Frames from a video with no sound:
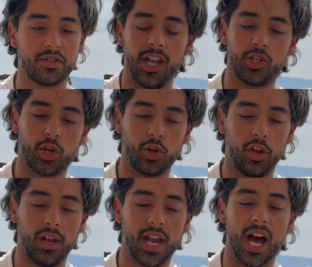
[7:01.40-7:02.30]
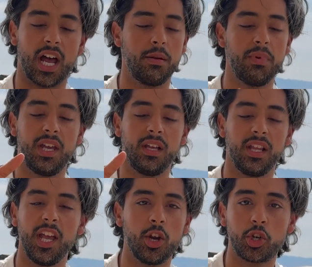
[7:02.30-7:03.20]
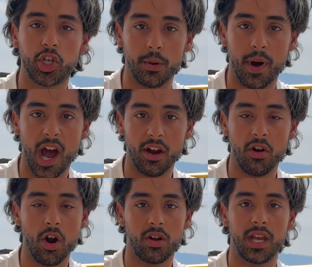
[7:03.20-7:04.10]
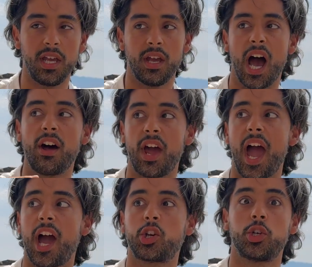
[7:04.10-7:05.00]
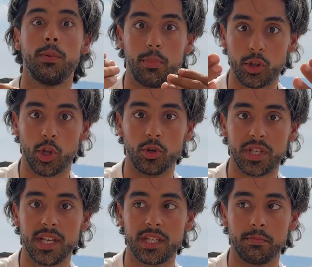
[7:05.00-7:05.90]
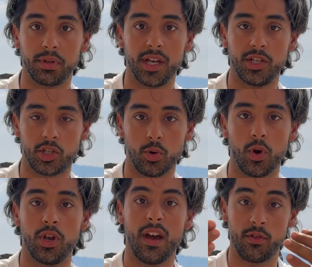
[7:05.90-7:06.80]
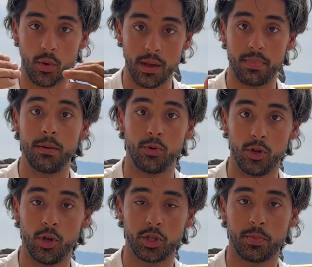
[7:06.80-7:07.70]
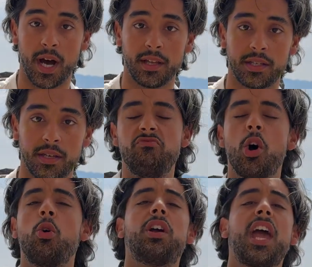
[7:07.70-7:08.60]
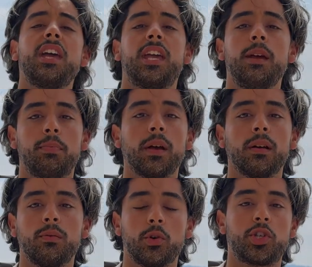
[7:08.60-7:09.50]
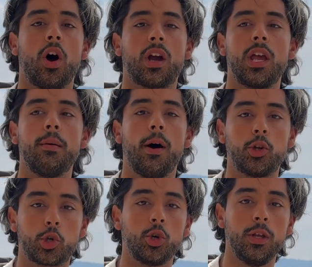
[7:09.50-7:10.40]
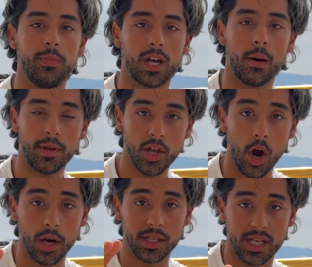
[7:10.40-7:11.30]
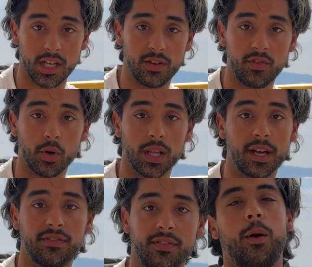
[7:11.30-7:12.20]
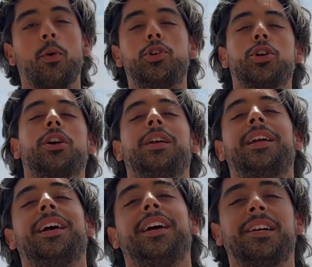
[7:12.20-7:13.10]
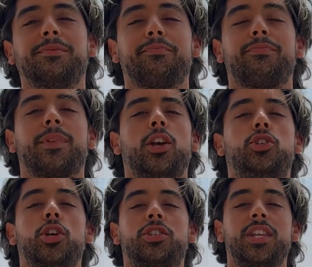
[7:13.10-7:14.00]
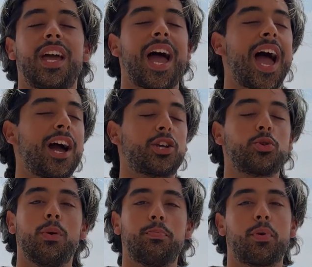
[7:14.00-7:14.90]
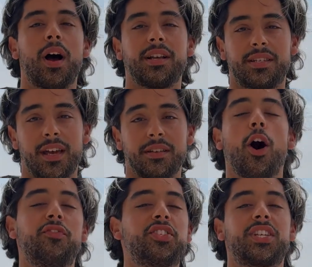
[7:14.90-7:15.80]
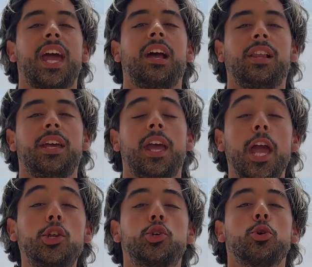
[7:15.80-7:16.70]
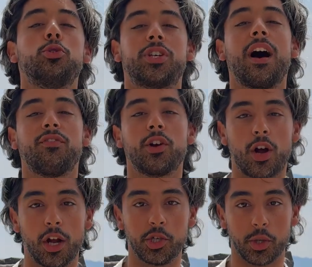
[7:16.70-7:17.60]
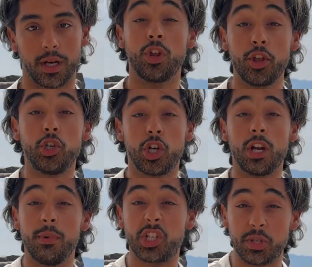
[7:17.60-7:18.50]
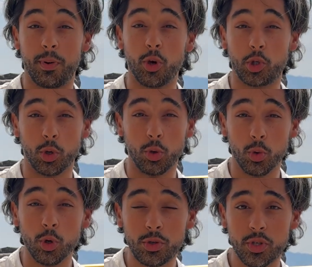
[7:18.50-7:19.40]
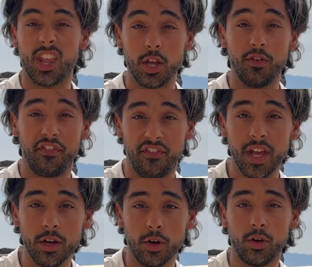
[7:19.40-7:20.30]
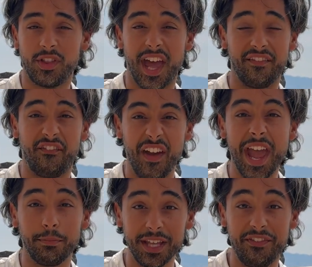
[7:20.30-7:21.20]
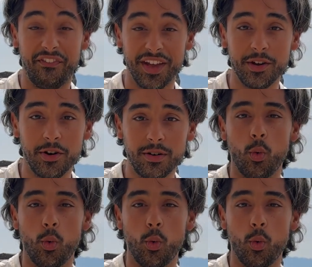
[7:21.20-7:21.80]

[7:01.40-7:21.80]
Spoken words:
internal economy, leadership hierarchy, how to actually put those things in place to where you have the right people in those spots. No gatekeeping. We're talking about truly becoming the architect of your life. And what you're gonna get is just the actual process of scaling a true sovereign country with legitimate spiritual roots that you feel, that family feel,